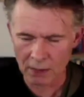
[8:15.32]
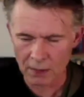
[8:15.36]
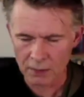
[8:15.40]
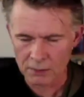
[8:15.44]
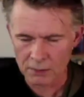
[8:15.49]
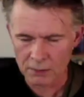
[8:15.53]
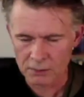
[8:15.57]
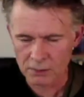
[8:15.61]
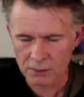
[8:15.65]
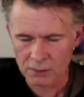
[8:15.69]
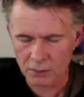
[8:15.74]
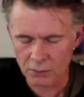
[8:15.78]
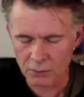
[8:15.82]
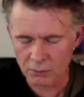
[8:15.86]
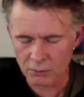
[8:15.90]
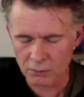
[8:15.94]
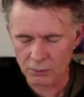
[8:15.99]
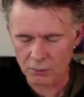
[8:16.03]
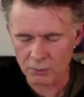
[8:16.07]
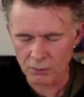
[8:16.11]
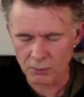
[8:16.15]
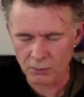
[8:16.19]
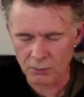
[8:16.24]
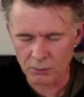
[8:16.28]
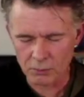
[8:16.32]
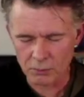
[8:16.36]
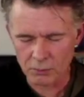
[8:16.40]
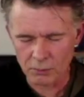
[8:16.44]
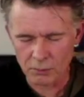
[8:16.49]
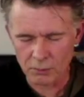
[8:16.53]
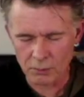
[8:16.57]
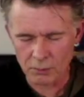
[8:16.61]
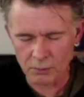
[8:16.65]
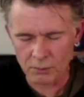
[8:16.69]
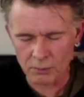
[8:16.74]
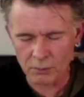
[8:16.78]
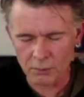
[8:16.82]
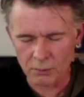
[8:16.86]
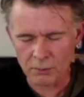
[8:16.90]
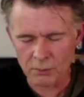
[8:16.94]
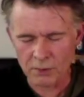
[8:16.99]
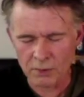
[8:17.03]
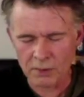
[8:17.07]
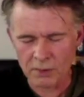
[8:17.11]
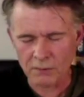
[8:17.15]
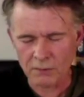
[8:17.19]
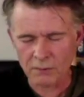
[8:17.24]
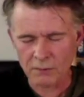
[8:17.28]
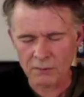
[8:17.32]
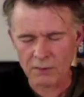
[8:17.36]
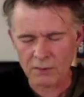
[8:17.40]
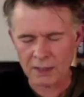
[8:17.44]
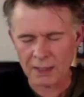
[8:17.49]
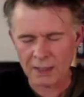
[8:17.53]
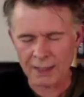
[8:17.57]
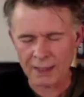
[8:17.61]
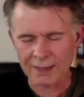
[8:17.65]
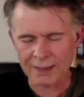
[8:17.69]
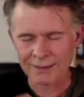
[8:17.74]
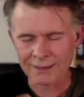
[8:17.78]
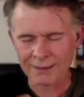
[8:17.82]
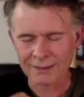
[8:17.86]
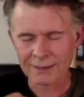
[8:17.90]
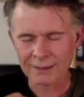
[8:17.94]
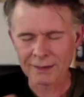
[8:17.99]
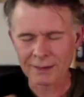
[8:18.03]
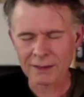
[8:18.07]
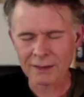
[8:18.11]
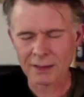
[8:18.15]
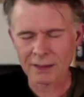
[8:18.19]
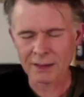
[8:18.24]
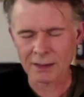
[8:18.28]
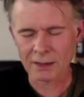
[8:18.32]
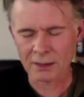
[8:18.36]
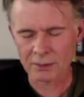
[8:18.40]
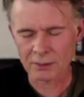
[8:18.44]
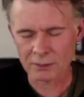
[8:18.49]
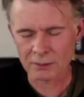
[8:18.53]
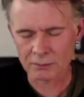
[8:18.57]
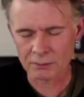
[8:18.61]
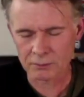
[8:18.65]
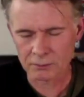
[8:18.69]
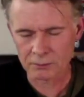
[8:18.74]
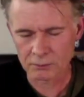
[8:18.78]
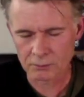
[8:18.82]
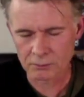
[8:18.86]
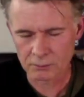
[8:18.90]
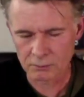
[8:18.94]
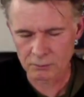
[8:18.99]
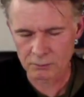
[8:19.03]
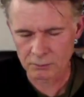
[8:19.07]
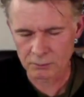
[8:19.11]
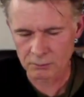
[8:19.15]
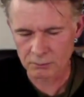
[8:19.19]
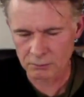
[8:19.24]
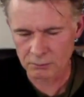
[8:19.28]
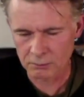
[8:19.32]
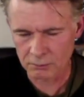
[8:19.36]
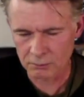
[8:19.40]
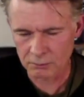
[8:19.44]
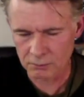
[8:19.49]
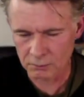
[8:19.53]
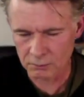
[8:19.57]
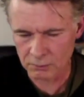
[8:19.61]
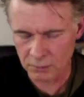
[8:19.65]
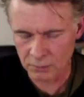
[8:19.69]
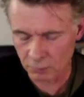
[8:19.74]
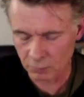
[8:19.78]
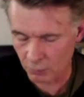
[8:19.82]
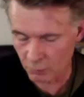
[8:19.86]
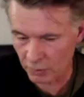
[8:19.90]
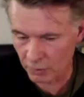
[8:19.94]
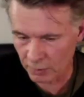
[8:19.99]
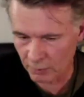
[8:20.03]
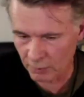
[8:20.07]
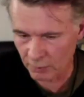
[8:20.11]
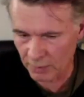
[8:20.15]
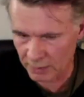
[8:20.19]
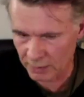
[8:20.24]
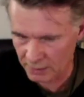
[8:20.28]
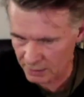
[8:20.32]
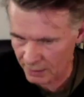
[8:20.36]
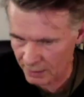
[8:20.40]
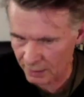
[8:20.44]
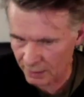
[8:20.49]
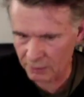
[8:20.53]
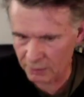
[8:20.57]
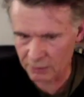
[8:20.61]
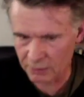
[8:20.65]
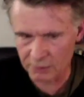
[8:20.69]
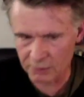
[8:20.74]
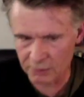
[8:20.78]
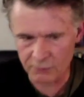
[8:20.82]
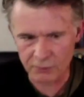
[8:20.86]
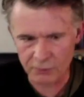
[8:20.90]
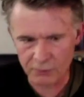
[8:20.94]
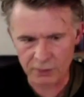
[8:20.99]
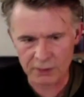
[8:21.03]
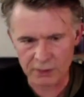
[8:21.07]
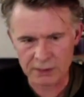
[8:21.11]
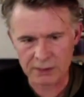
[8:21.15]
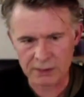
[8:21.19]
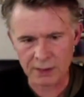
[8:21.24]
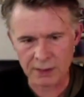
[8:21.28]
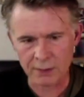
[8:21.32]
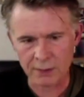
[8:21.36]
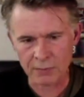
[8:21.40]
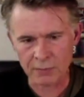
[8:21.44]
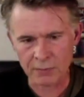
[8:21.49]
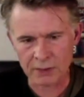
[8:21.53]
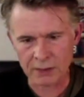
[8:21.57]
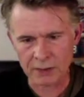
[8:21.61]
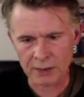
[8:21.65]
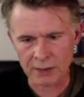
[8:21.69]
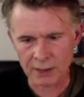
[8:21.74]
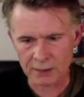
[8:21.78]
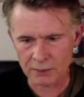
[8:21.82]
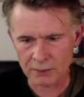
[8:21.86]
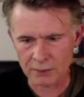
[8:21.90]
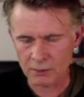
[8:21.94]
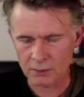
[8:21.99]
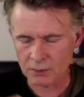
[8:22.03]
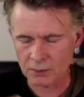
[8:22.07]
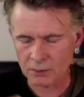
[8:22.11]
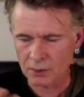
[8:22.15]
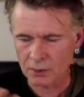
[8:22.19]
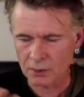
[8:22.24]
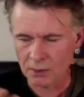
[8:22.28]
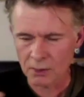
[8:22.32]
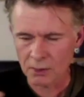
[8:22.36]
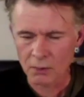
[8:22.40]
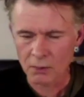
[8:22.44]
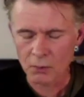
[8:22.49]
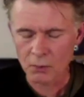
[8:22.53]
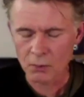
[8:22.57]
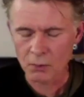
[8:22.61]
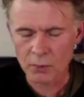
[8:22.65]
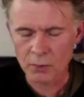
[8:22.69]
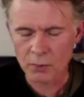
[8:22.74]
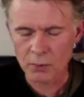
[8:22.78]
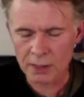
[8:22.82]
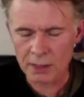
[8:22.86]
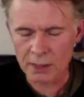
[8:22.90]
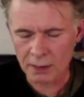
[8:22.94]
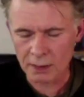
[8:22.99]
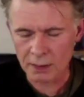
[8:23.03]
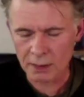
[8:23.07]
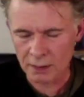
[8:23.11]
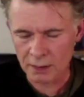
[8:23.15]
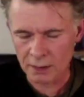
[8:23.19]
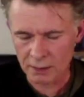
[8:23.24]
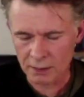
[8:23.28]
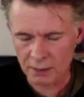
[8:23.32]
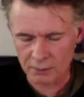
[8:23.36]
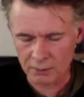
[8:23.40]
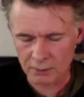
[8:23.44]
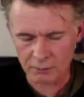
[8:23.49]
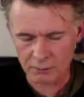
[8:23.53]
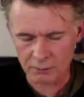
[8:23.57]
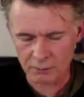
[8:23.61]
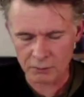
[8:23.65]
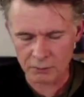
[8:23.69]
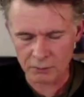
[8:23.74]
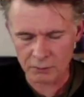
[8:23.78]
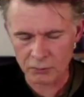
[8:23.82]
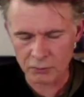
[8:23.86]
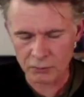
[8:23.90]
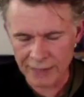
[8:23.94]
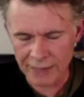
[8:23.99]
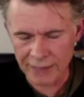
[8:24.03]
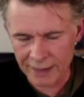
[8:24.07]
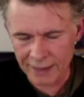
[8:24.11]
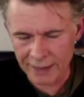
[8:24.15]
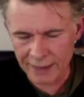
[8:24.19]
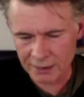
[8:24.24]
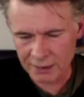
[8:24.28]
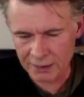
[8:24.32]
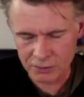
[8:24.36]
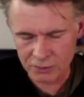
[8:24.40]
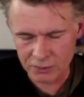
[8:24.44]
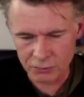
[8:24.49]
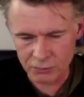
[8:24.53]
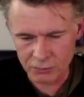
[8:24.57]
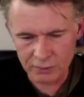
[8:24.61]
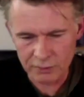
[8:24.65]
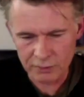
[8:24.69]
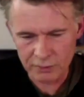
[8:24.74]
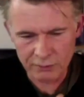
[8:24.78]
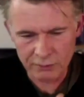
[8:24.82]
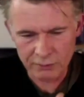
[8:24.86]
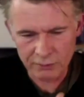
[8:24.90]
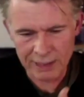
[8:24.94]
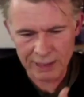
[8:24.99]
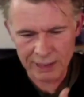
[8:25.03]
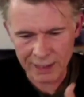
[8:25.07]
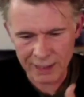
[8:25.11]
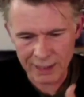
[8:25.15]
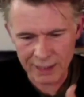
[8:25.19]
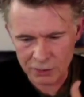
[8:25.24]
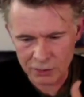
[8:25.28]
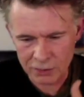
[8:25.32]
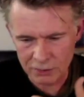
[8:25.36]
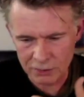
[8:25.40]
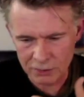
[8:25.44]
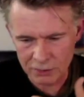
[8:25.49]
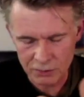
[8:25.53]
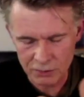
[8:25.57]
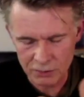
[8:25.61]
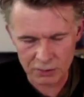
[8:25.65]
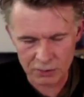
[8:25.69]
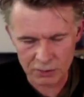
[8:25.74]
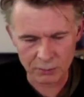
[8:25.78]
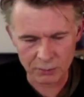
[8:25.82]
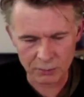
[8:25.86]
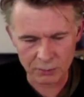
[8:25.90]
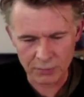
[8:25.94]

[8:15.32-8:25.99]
So this idea in body mind centering, for example, that we are created through a relationship,